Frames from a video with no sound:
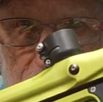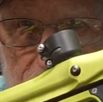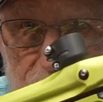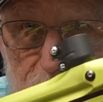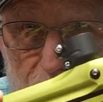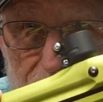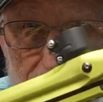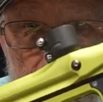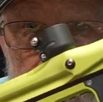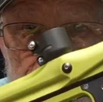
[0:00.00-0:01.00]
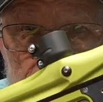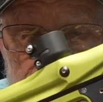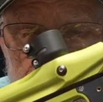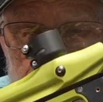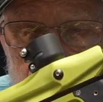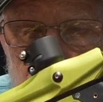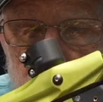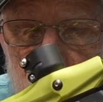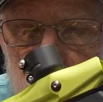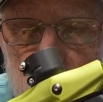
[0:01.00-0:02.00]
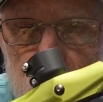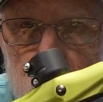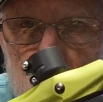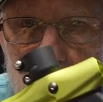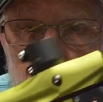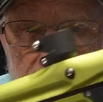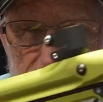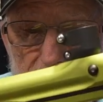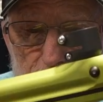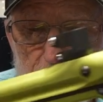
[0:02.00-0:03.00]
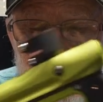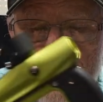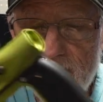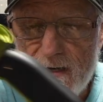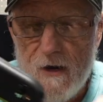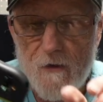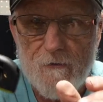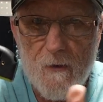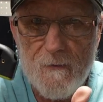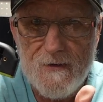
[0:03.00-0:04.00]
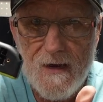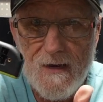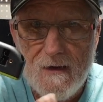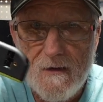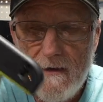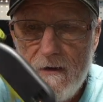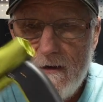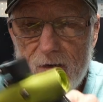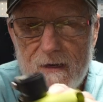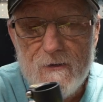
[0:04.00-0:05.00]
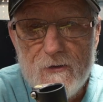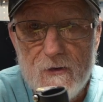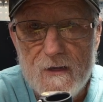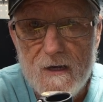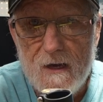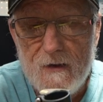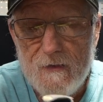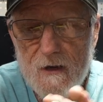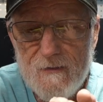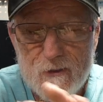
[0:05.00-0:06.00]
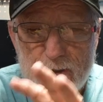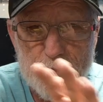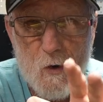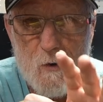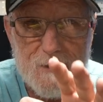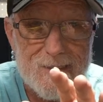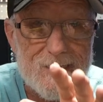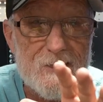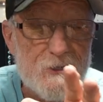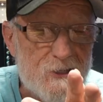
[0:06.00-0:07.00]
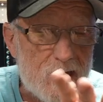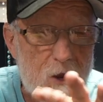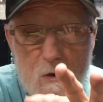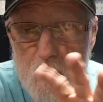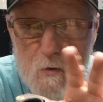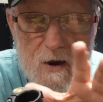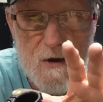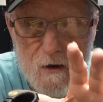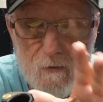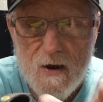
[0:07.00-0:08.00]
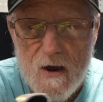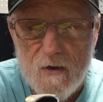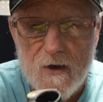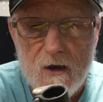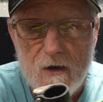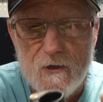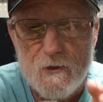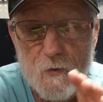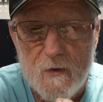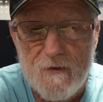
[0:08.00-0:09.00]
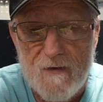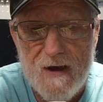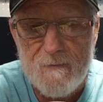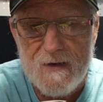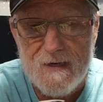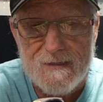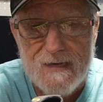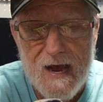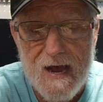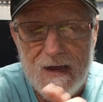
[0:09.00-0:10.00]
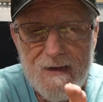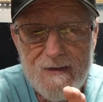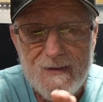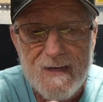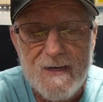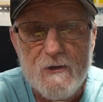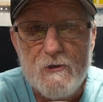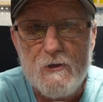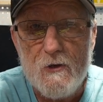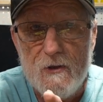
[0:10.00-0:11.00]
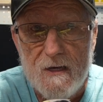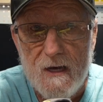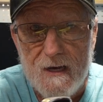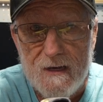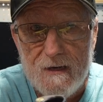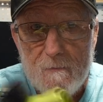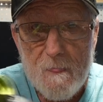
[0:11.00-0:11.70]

This black long cylinder is your transfer tube. That's what brings air from the tank into the gun. There's normally somewhere around 125 psi that gets to the gun.